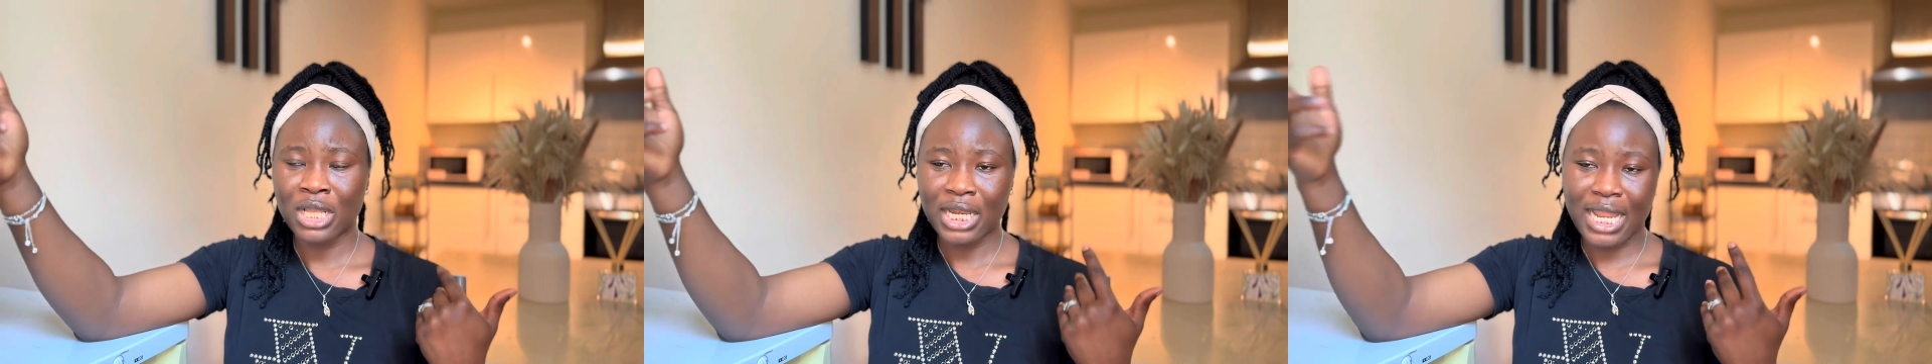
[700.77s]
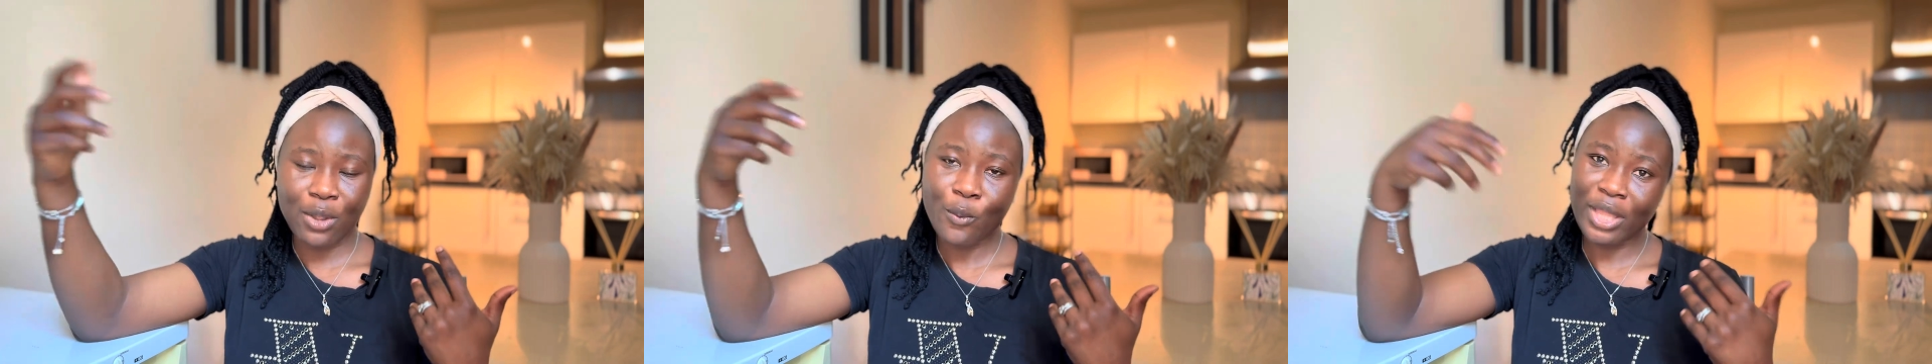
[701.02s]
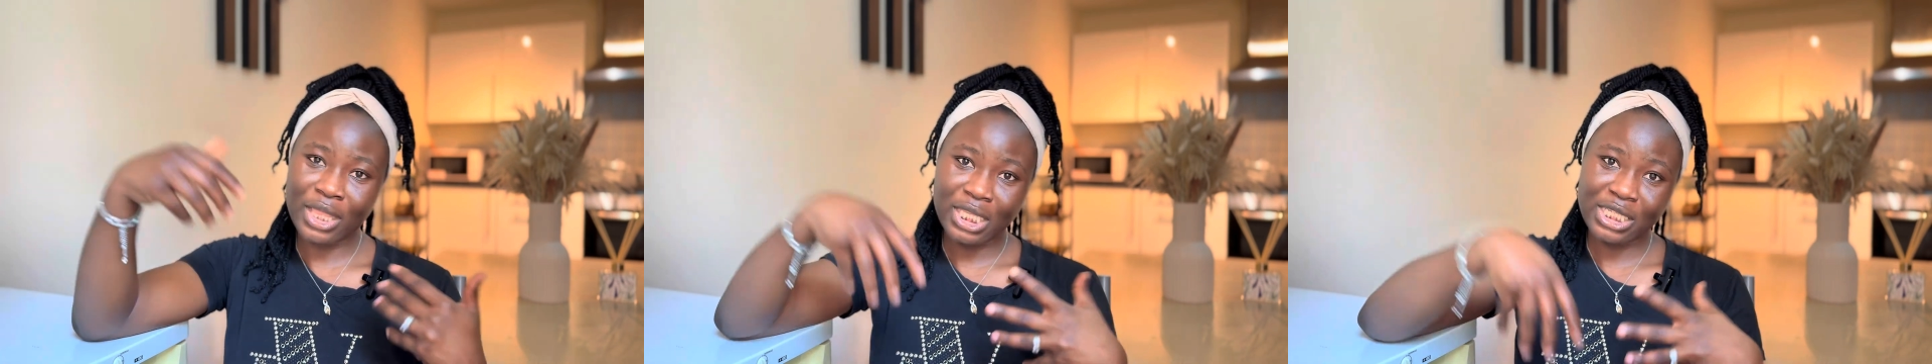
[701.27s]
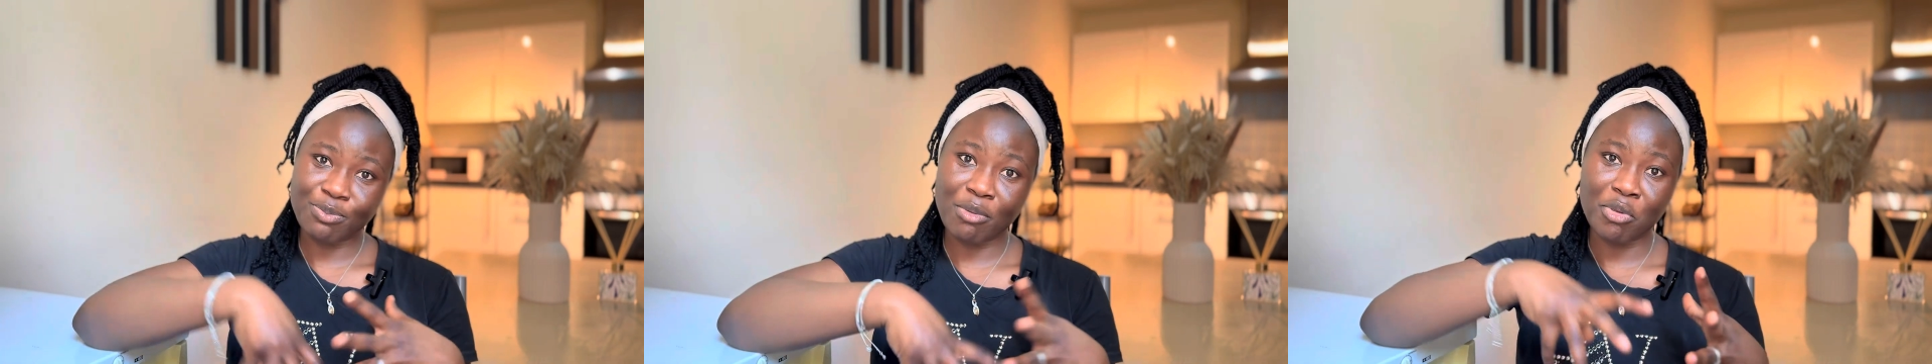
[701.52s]
like when
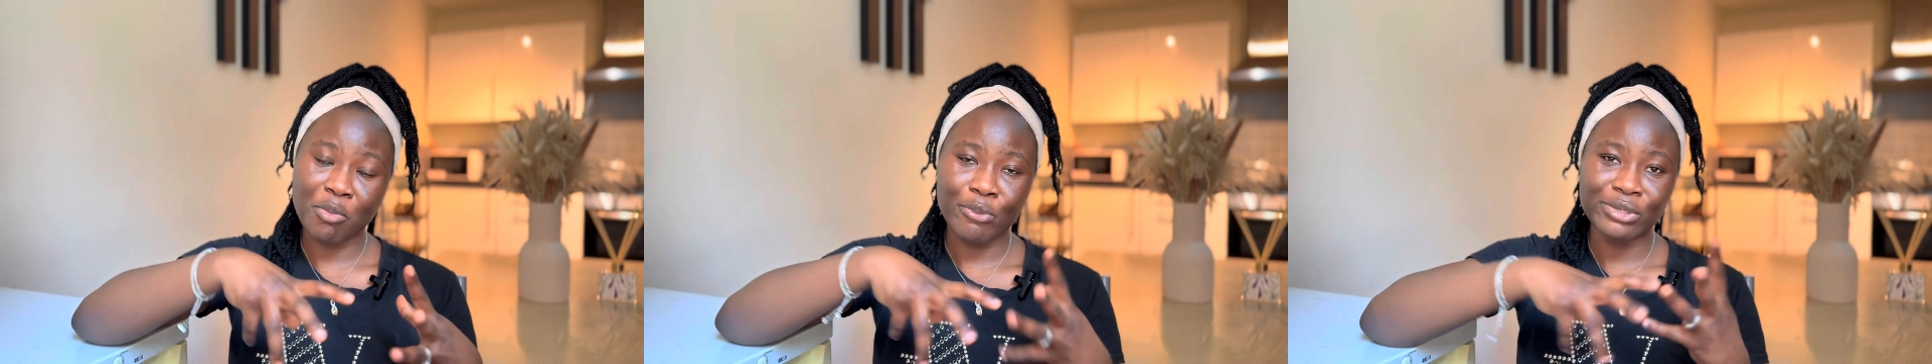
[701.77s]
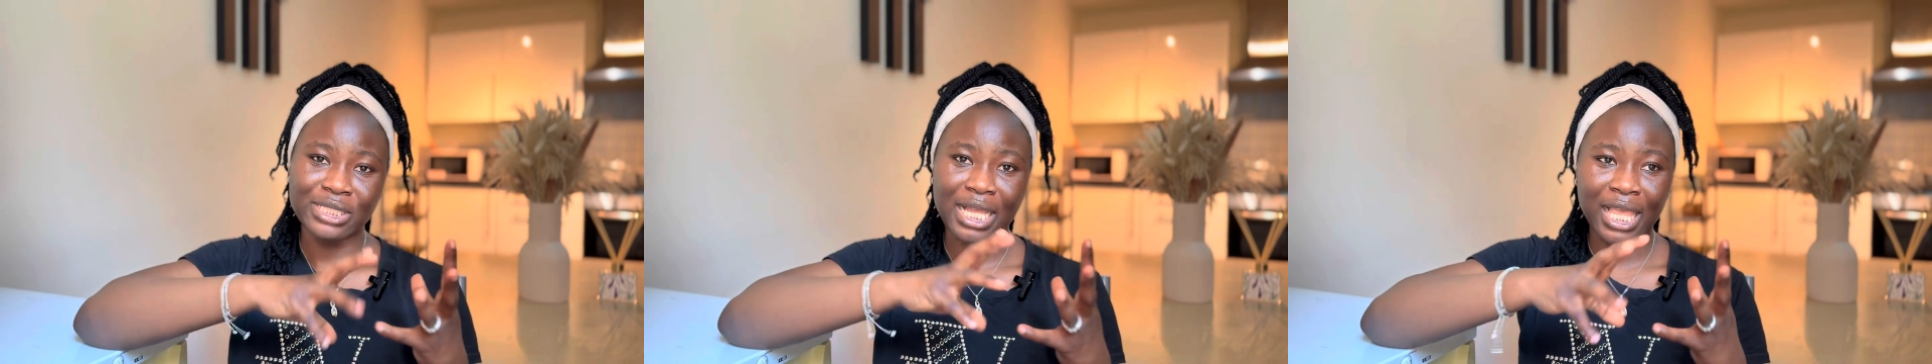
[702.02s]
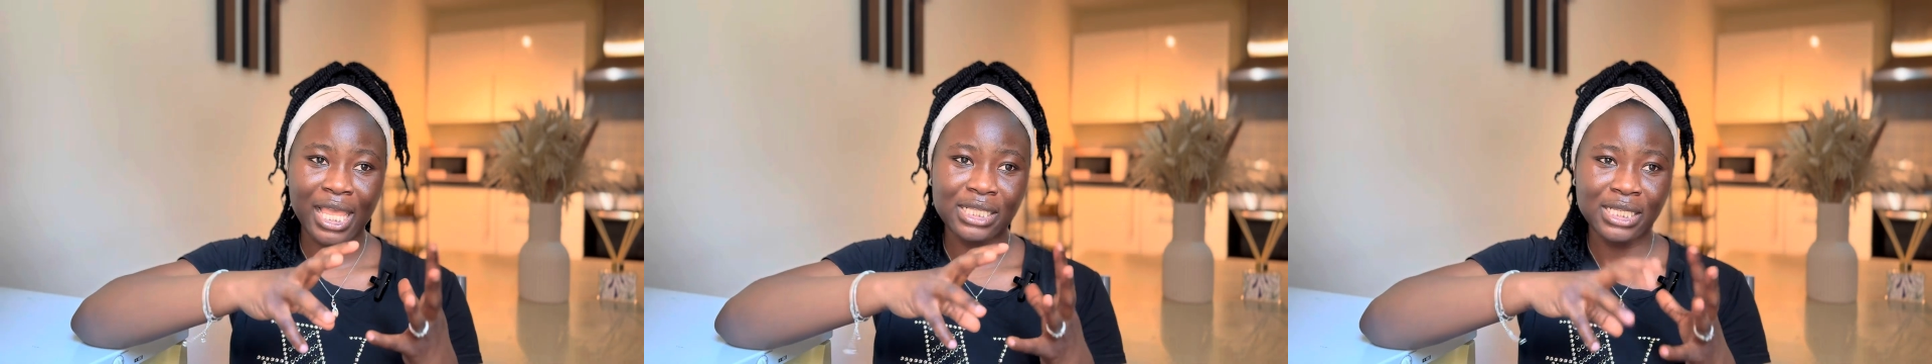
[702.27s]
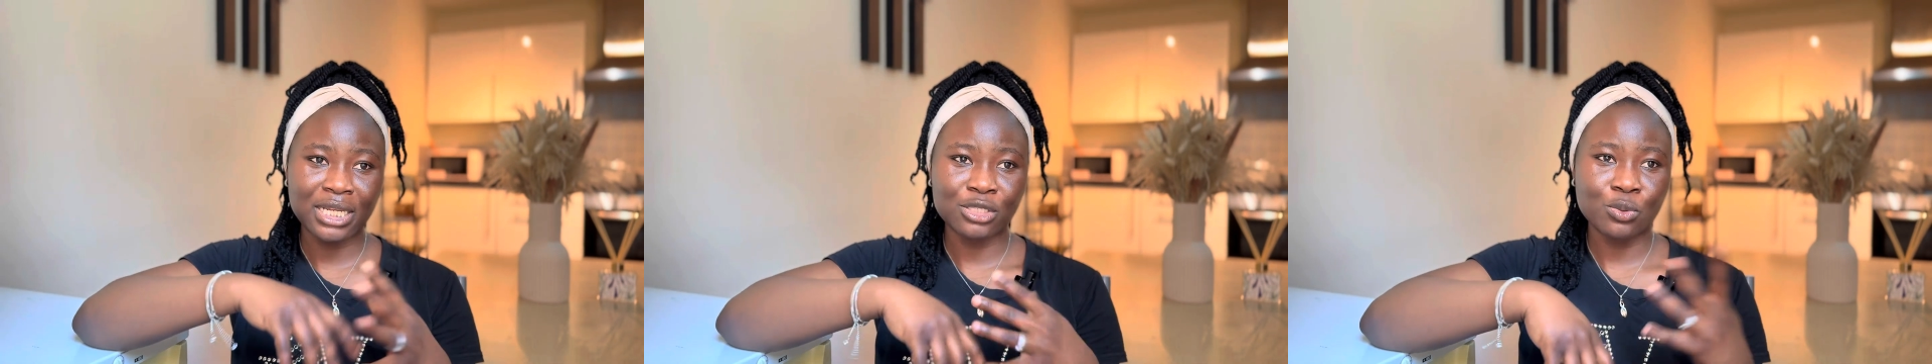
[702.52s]
this baby imposter
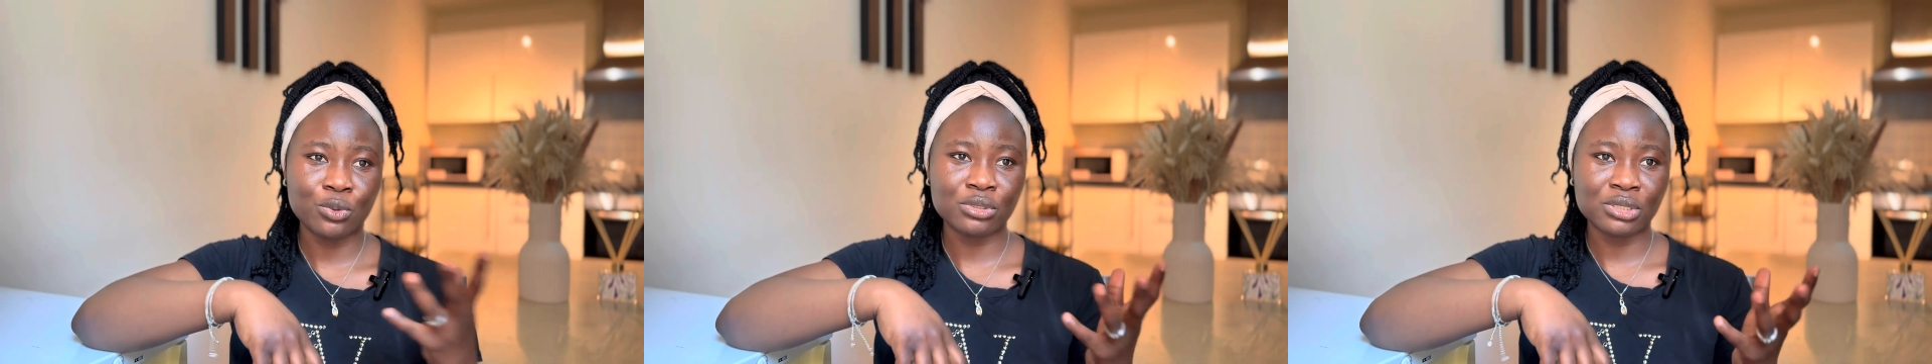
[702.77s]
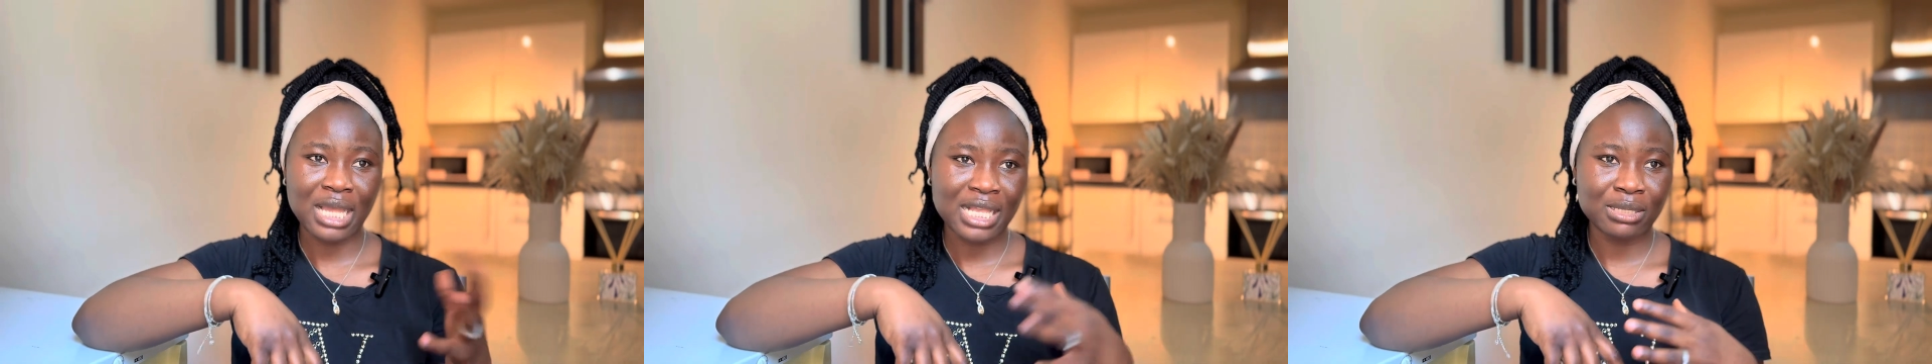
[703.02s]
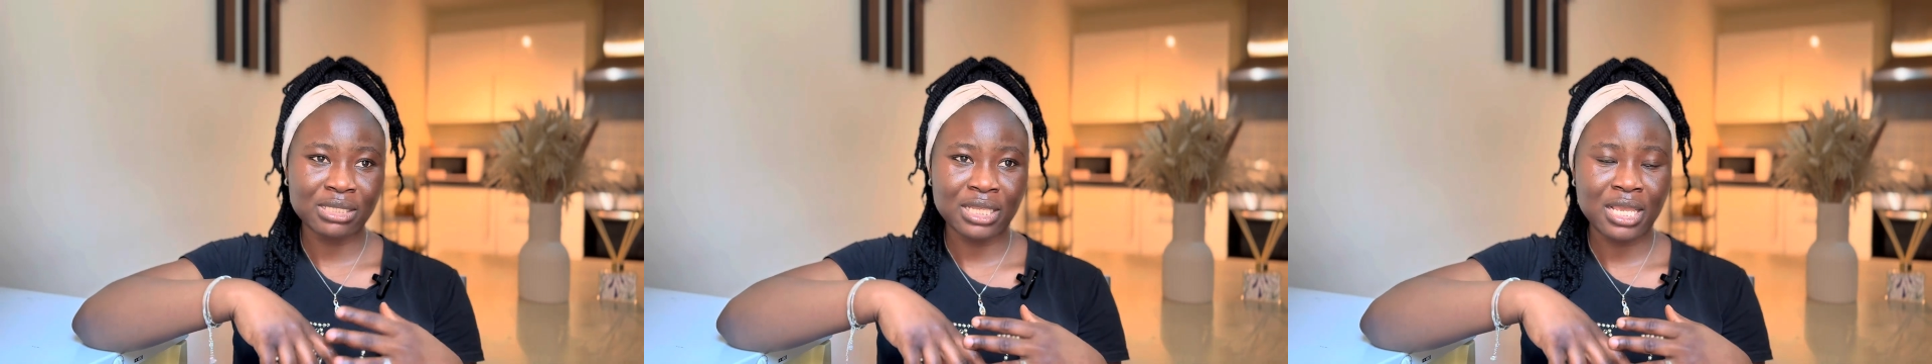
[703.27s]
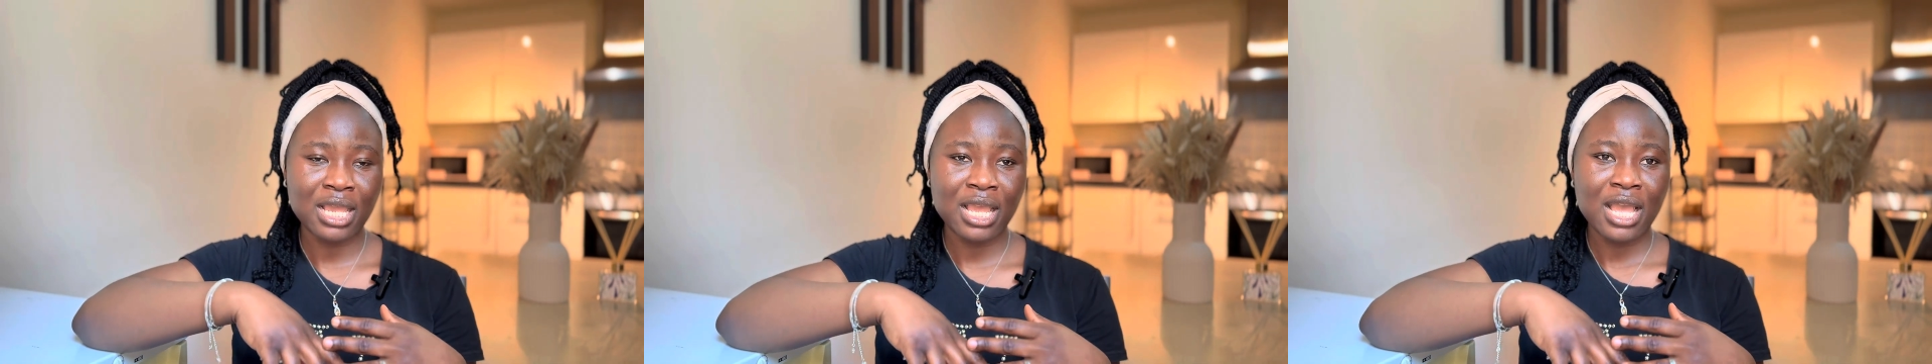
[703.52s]
case and then someone's ask and
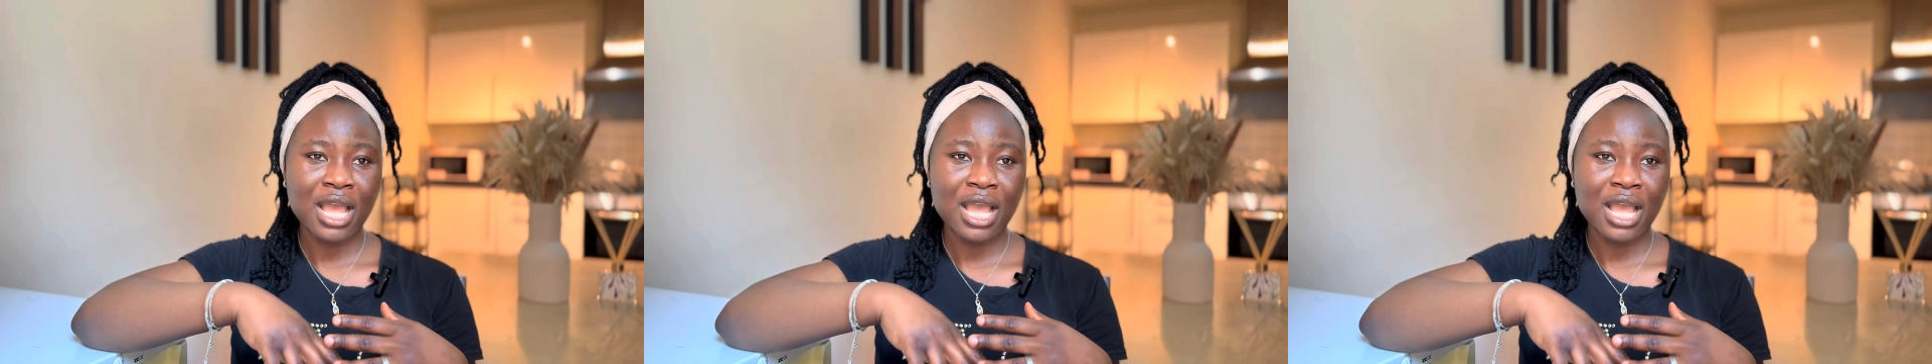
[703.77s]
say,